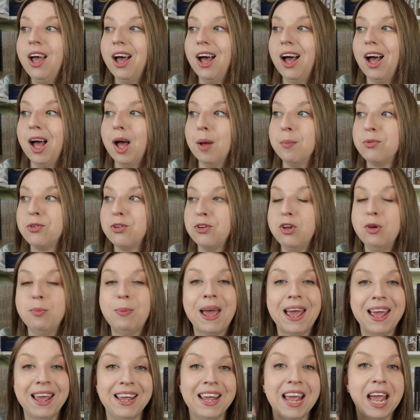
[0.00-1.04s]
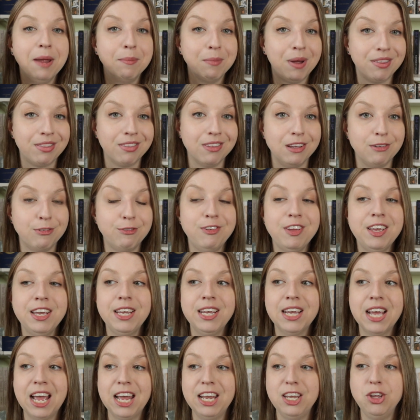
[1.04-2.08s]
Um, so you pay a monthly
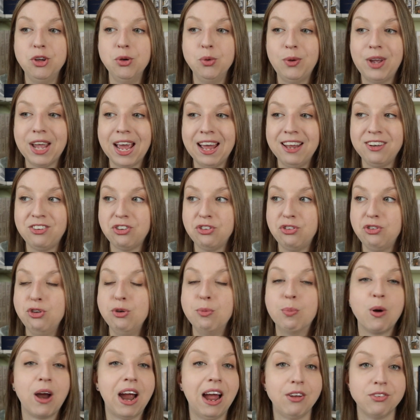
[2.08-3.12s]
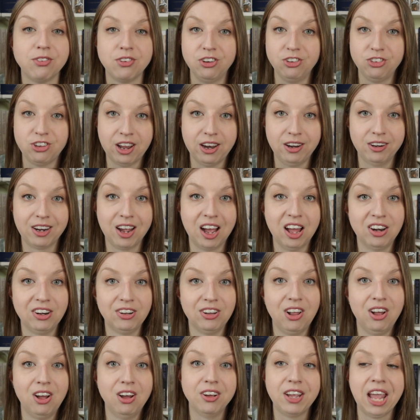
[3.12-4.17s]
fee and you get to browse their entire
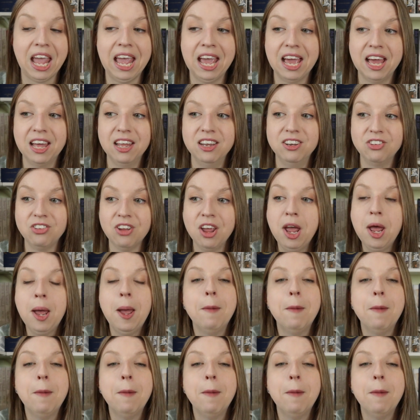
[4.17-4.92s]
catalog and